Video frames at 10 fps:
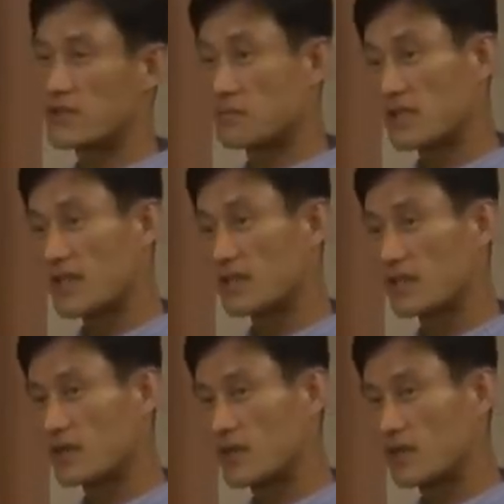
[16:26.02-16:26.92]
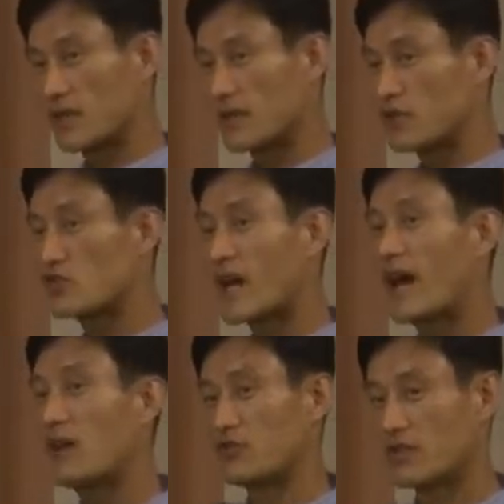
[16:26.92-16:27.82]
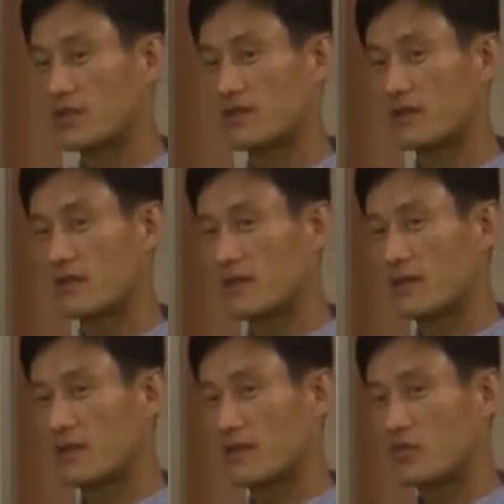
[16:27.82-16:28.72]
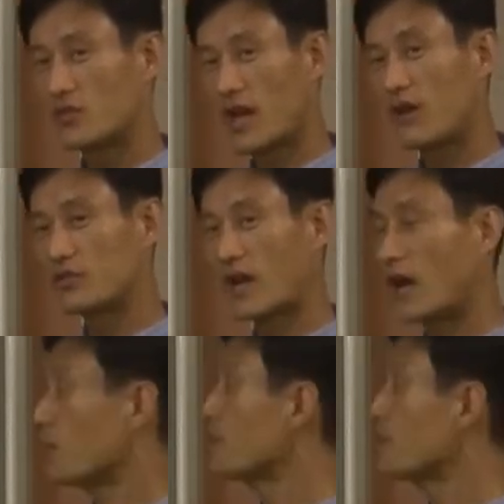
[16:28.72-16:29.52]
something like that, right? Then you count how